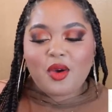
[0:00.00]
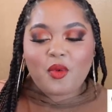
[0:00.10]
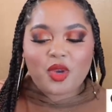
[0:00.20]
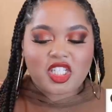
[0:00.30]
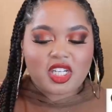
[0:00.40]

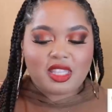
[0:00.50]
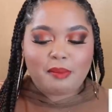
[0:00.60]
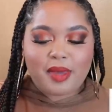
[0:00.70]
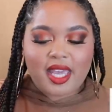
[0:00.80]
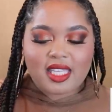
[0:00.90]
Wish you
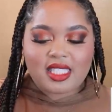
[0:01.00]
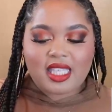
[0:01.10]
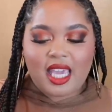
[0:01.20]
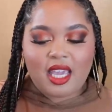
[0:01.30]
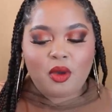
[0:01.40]
the
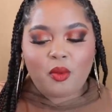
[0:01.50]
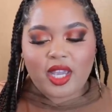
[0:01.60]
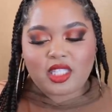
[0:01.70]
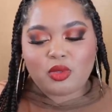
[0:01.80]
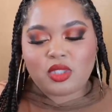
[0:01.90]
best. Can't
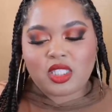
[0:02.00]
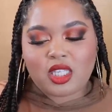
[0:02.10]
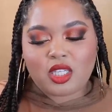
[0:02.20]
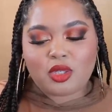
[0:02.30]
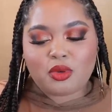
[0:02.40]
wait to
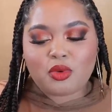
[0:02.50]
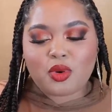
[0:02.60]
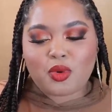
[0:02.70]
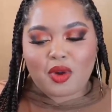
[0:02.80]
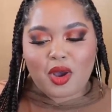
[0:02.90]
see you
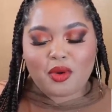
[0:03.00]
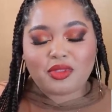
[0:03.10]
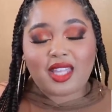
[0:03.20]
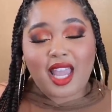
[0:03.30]
grow.